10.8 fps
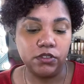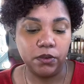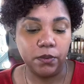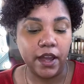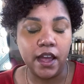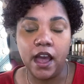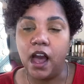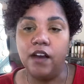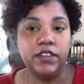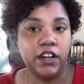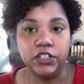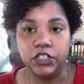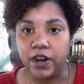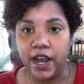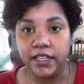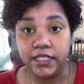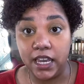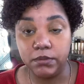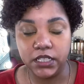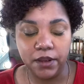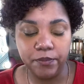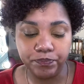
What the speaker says: to it. I've never tried Tape Shape.